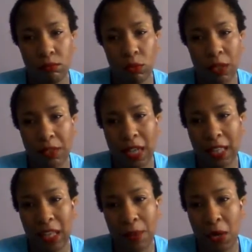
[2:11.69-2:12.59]
Well, there's
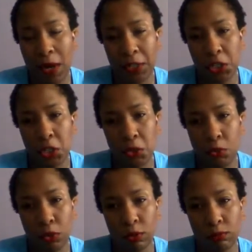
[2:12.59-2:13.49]
not that many ways
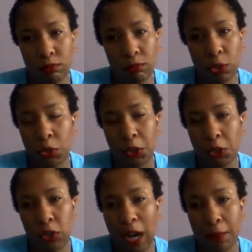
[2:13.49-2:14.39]
to earn
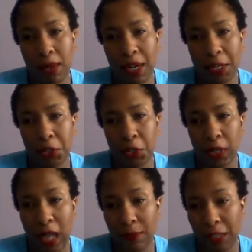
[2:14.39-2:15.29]
or attract money into
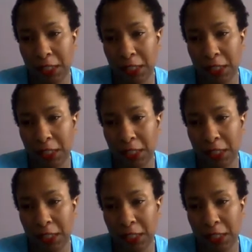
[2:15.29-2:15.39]
your life.